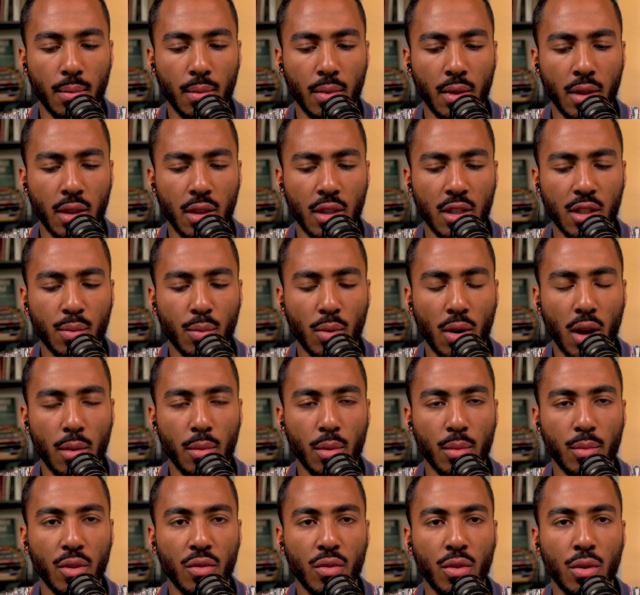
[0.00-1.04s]
this
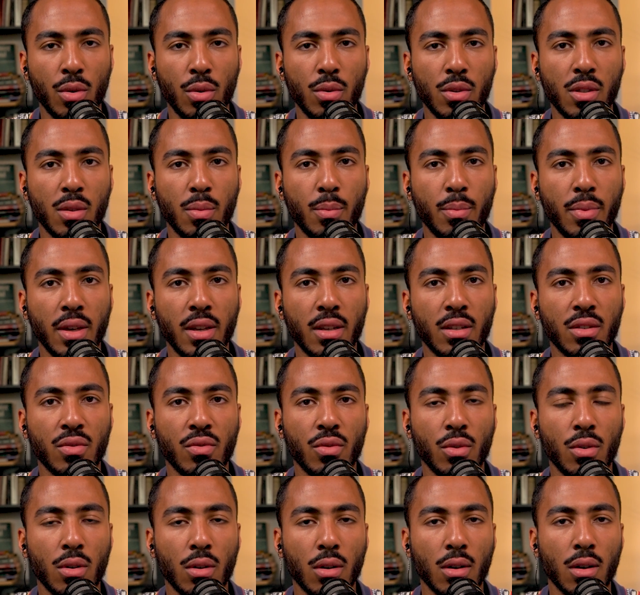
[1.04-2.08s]
problem of who speaks
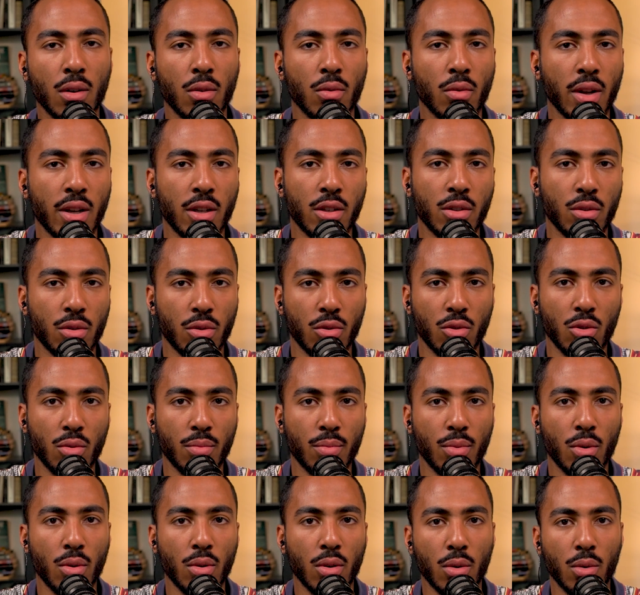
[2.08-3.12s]
for a racial
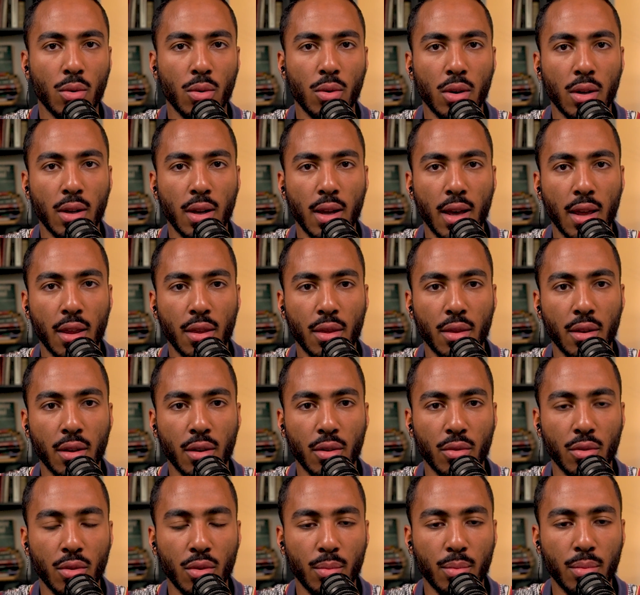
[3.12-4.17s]
group or an ethnic
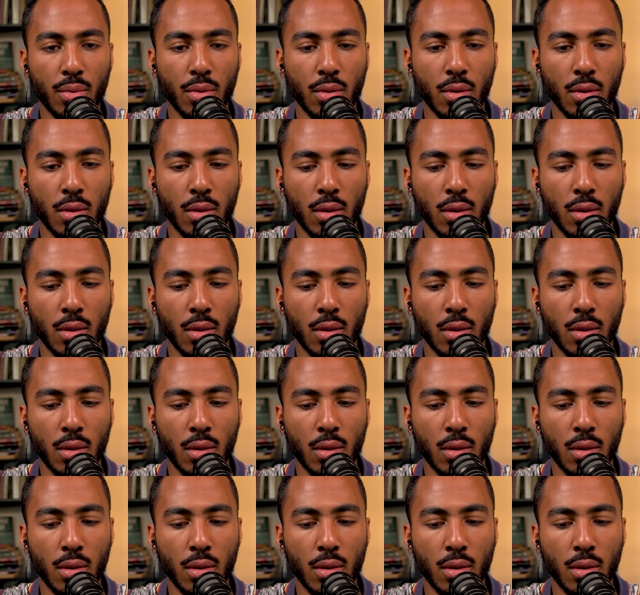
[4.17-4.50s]
group